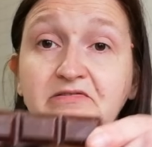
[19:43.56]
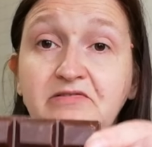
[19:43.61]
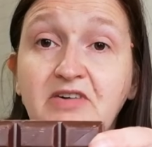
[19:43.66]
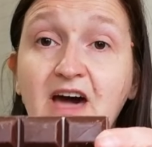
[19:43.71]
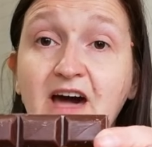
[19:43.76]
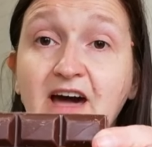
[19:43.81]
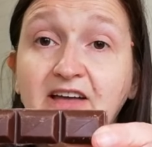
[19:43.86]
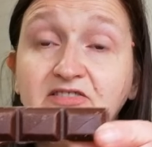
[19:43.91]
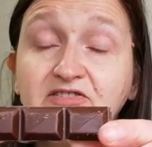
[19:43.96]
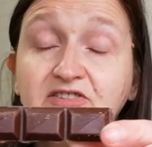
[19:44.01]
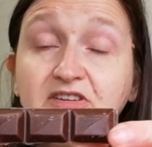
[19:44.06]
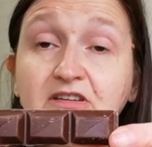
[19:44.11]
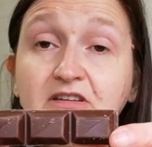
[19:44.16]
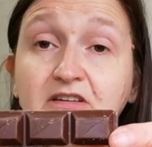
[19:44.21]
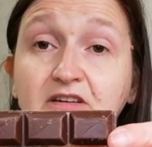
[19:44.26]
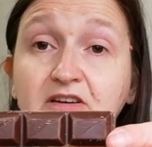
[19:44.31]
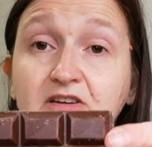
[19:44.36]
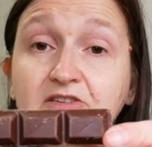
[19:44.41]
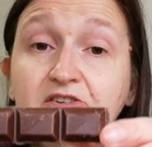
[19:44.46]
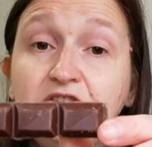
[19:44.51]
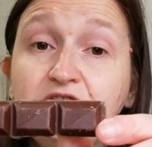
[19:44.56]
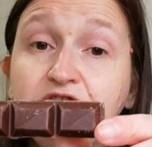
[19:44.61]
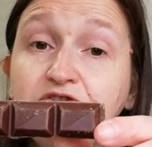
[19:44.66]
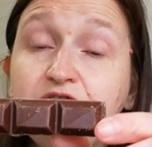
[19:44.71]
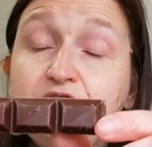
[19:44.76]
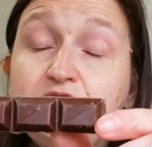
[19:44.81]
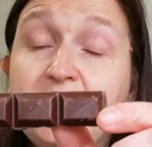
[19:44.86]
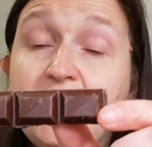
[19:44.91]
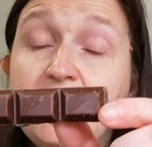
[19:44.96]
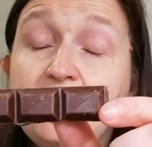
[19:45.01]
that.
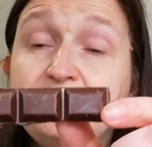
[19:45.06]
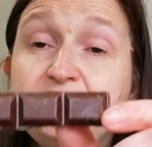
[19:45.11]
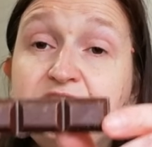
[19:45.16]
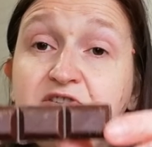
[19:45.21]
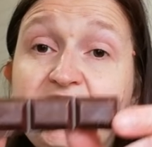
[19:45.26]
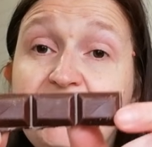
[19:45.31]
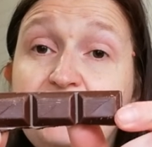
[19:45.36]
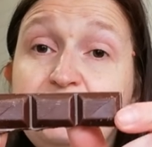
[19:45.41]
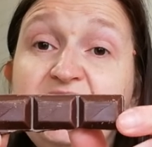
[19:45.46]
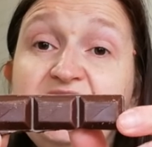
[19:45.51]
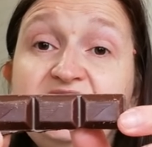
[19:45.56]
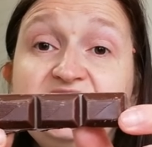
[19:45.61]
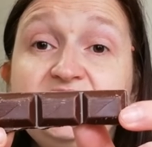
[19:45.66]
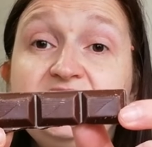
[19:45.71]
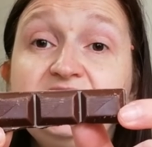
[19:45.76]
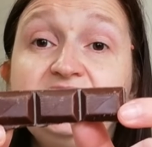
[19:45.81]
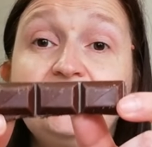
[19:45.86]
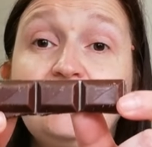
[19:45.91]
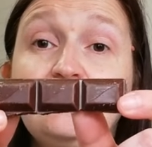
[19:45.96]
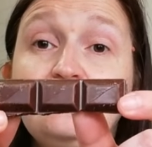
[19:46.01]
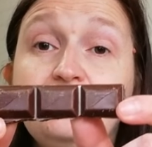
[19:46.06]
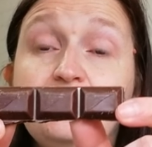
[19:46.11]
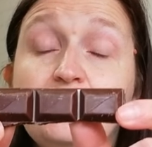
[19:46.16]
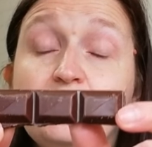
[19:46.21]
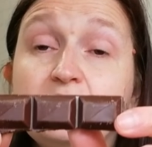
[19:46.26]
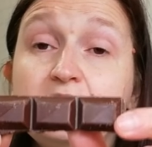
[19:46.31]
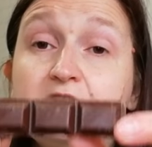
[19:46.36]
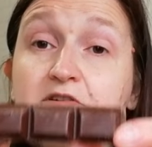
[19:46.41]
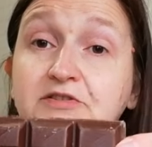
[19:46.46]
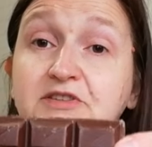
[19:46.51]
So you get 3 pieces
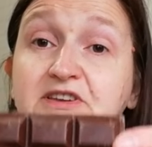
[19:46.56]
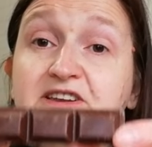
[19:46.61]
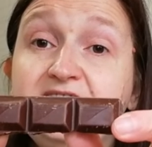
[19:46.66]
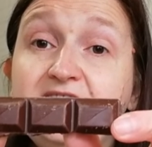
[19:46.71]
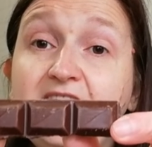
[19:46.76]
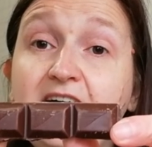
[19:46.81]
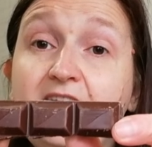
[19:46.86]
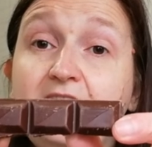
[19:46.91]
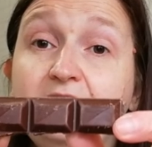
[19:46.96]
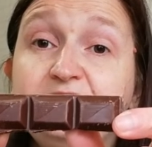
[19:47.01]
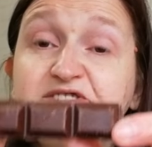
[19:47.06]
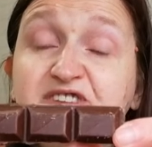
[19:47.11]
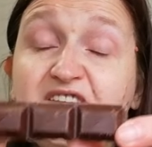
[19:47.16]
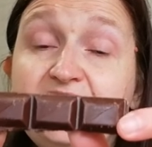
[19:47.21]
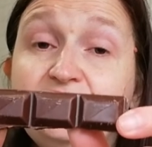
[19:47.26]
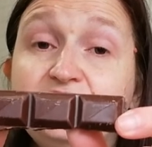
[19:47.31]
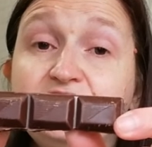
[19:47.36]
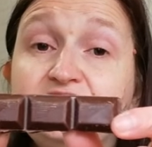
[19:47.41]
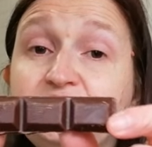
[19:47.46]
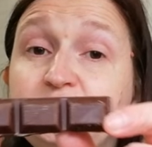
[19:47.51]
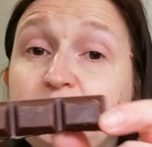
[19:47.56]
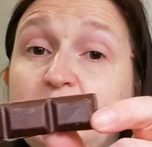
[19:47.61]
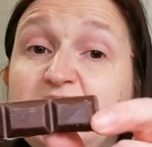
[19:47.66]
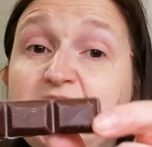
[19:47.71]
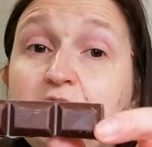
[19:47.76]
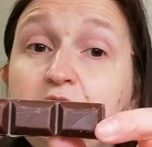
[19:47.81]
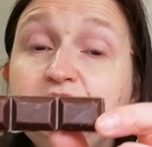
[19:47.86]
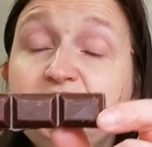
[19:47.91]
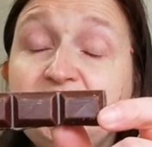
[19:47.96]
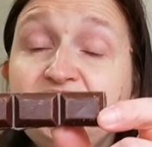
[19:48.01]
for 3.5 cents, so
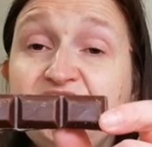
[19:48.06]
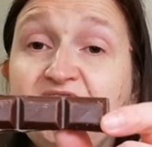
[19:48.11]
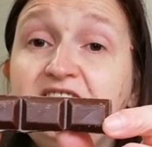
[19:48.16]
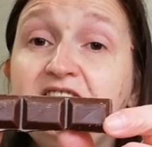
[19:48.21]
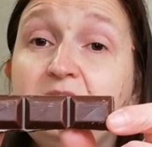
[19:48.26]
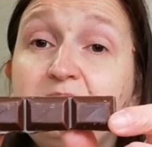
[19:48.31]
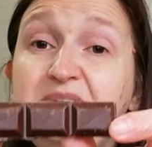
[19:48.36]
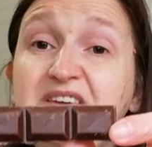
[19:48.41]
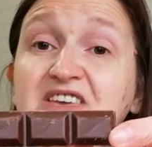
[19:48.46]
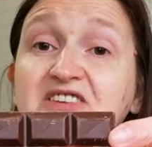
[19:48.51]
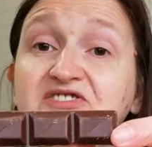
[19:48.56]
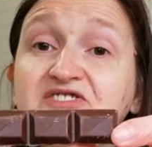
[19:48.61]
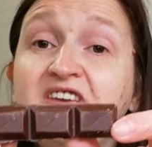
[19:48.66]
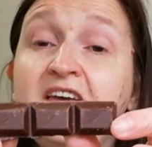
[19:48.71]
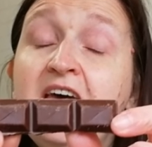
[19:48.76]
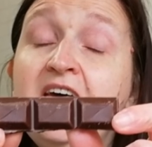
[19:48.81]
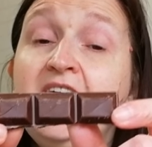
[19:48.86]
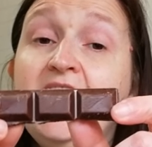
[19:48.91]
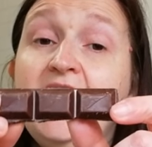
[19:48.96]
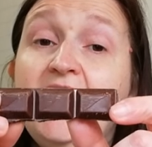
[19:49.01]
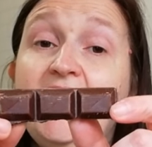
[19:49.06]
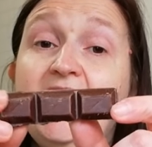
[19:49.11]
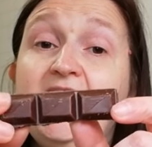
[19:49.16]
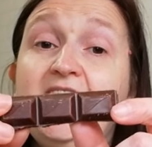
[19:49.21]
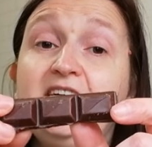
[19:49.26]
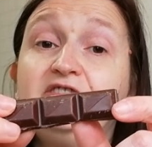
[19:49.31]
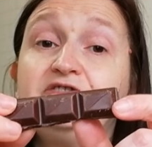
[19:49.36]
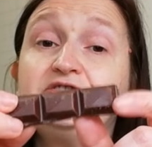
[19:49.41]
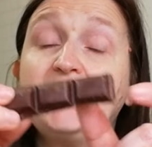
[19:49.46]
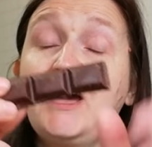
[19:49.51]
around a cent a piece.
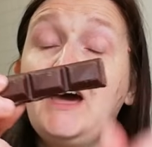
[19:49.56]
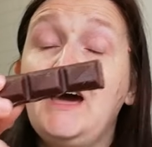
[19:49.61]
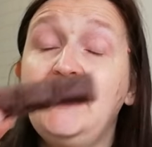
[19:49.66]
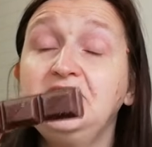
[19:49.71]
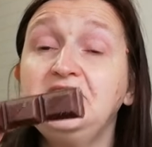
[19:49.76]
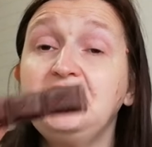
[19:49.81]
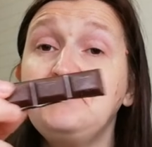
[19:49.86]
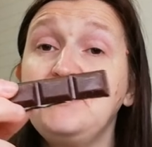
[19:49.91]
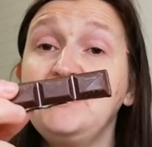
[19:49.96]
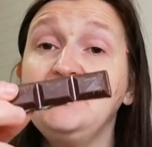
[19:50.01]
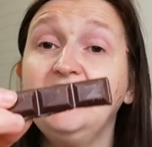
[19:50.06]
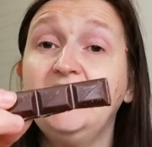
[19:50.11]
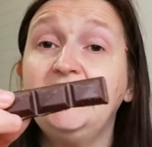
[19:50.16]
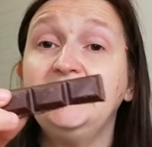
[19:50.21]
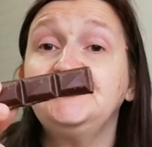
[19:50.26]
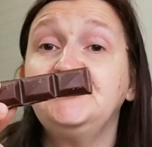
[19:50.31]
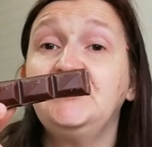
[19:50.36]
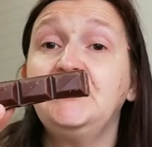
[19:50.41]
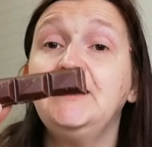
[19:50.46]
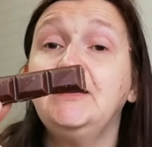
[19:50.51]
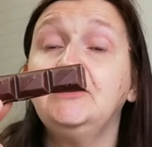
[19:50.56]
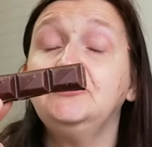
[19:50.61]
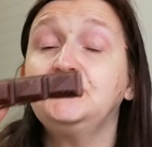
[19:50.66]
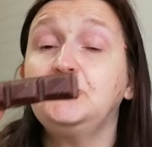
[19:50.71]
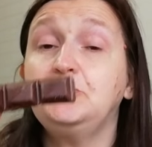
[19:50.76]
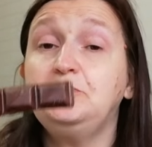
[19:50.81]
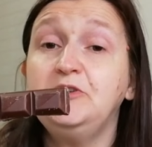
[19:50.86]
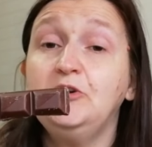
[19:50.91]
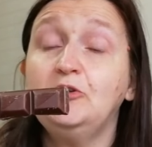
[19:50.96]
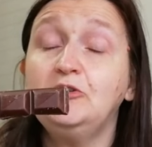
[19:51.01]
And I had a bit last night, and
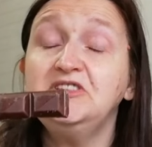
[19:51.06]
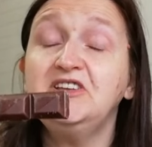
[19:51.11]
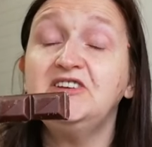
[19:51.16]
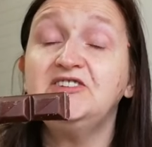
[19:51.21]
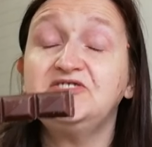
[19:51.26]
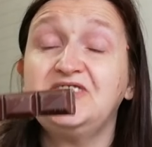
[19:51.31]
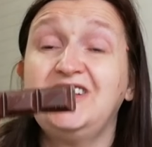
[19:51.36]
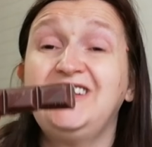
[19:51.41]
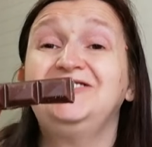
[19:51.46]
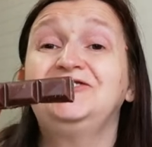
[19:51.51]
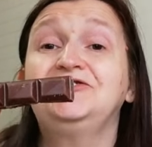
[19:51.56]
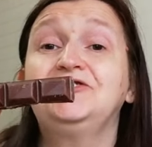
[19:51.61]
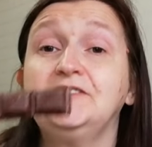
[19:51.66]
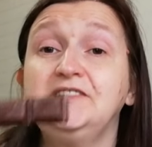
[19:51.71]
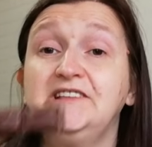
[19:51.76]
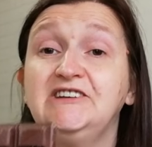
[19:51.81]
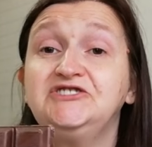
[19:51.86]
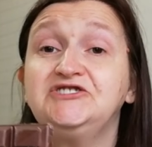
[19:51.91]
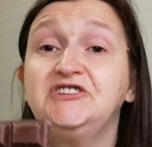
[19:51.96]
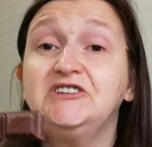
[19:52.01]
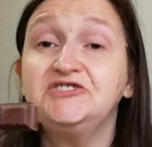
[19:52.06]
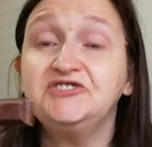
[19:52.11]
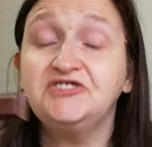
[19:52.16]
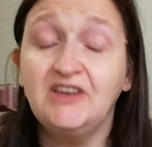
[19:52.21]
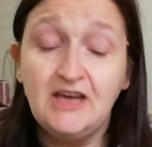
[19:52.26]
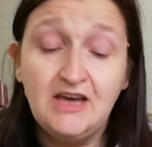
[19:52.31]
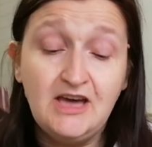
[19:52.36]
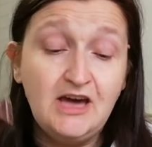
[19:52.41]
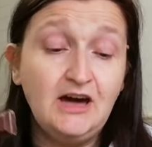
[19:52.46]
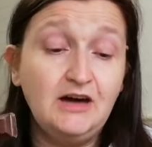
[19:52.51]
to be honest, it's delicious.
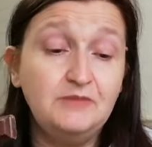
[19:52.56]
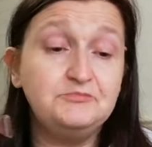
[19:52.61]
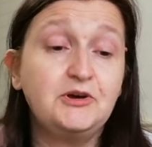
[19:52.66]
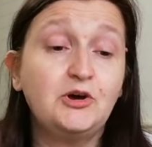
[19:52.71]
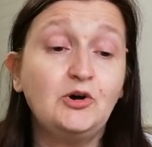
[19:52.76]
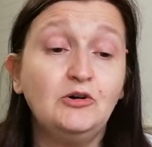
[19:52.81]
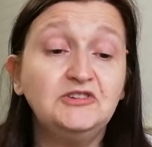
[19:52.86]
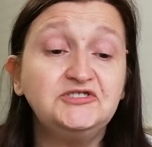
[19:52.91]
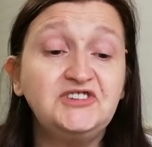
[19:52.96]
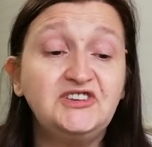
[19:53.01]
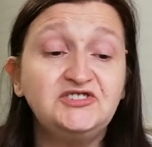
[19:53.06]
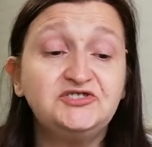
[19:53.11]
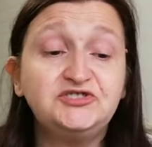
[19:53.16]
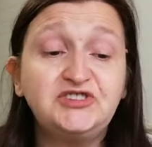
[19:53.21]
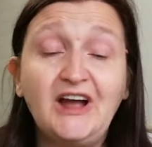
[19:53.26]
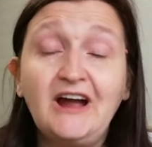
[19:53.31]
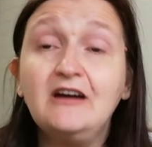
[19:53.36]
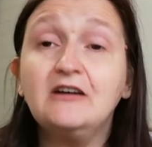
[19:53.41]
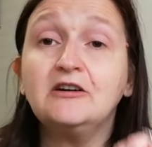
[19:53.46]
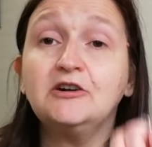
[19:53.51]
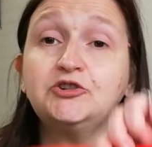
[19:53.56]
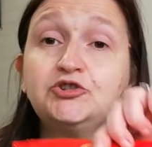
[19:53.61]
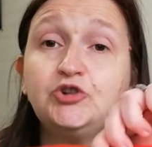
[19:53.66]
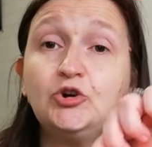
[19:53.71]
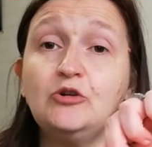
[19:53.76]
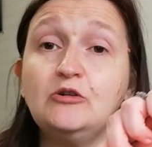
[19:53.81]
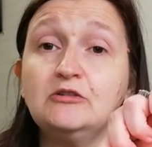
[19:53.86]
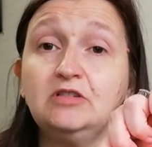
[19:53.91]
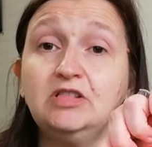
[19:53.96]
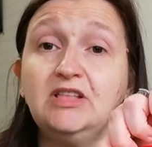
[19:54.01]
And because it's dark
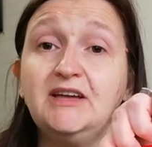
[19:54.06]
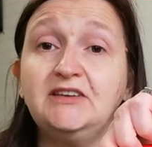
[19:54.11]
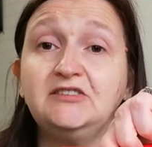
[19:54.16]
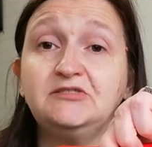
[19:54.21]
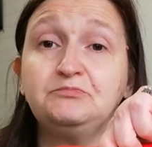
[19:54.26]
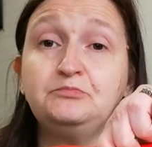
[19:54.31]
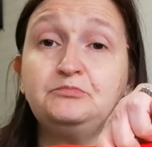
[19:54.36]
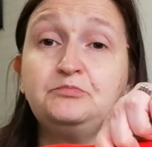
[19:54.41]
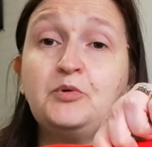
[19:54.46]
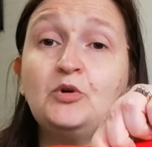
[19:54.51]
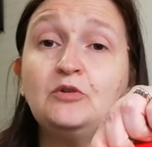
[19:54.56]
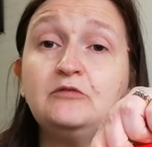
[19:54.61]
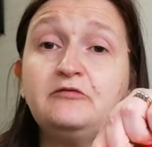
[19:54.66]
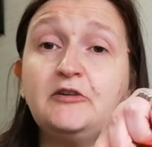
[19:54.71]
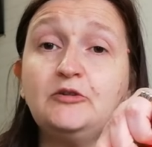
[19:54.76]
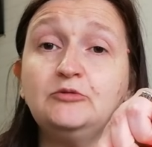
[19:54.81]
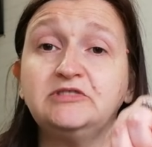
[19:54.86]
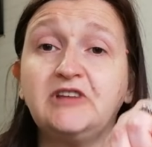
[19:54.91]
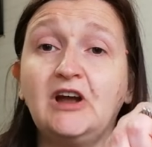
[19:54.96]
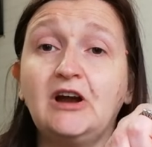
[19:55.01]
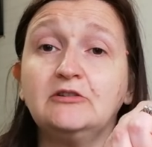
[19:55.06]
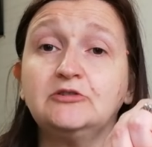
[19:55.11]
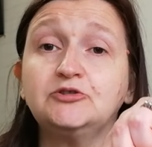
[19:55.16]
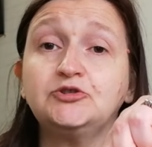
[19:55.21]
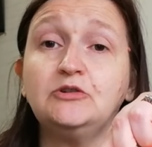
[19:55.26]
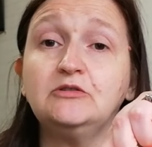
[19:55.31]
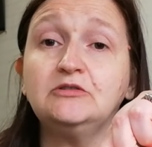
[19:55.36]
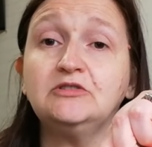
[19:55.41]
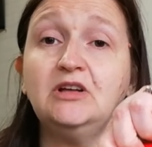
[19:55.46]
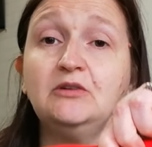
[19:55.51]
chocolate, it's Bourneville dark
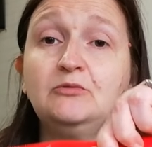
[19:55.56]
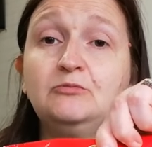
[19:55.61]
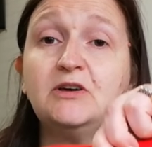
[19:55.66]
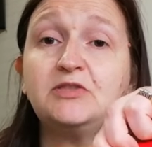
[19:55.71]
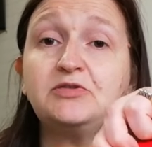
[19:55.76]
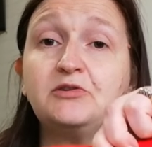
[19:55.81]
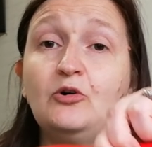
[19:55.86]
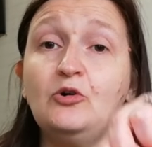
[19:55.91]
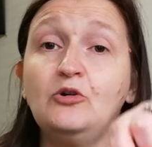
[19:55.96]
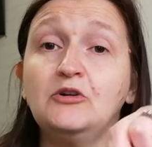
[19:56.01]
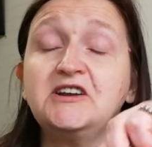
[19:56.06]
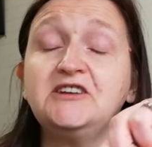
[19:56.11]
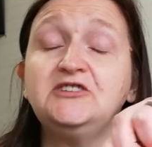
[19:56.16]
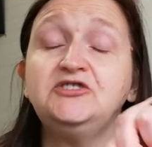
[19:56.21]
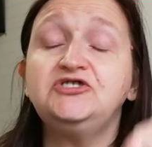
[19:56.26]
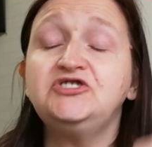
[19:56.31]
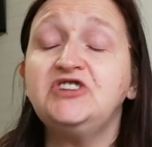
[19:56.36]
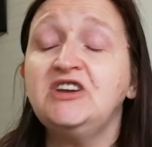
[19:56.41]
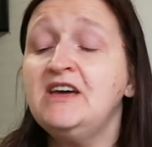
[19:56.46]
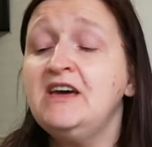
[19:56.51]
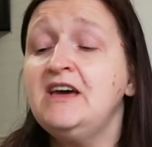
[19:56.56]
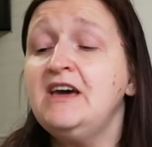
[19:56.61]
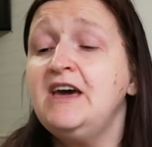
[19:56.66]
chocolate with orange,